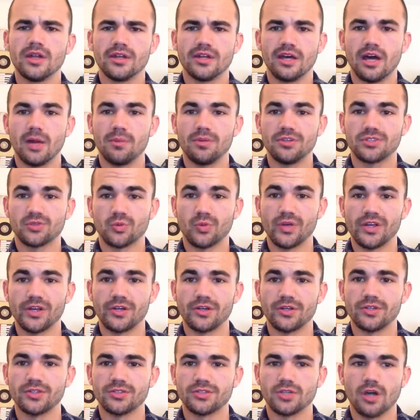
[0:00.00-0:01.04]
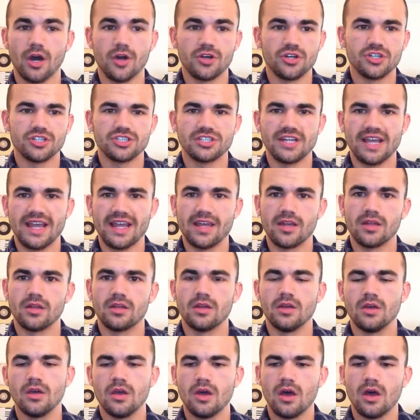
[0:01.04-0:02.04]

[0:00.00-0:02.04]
to help us readers understand